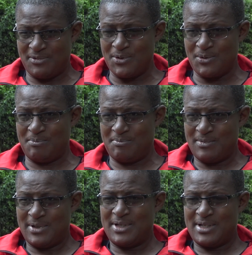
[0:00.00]
You know,
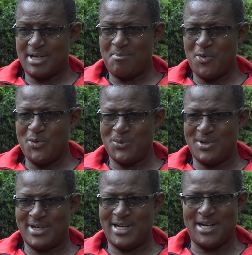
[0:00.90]
somehow you'd
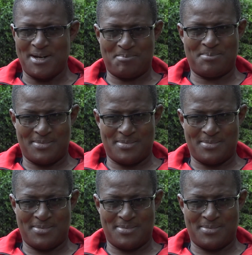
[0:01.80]
end up